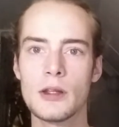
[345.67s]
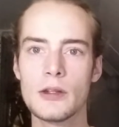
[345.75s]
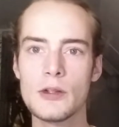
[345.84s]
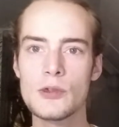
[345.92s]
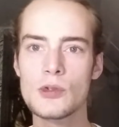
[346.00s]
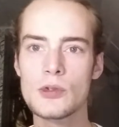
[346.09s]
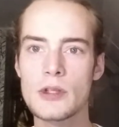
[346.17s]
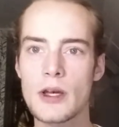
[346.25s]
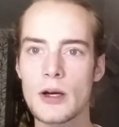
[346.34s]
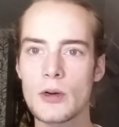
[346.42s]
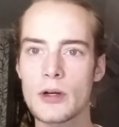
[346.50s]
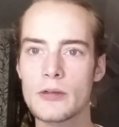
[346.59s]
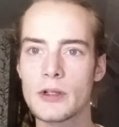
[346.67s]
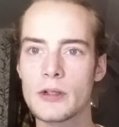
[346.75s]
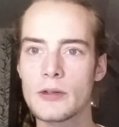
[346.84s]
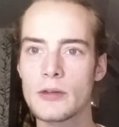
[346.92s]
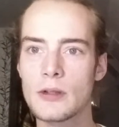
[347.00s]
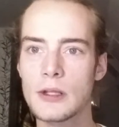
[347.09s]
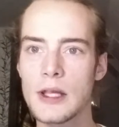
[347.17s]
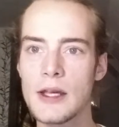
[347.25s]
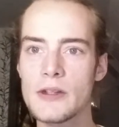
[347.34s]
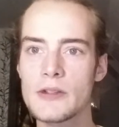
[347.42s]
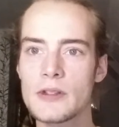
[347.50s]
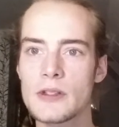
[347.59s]
In this sutta, however, the
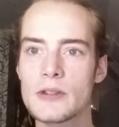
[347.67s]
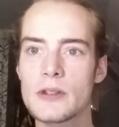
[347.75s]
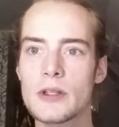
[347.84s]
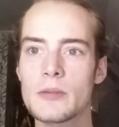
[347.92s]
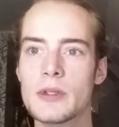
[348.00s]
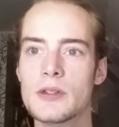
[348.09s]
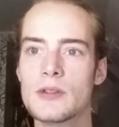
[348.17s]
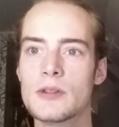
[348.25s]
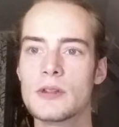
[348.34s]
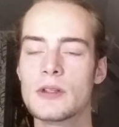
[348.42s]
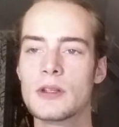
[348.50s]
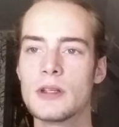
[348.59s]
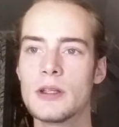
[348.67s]
last is not mentioned.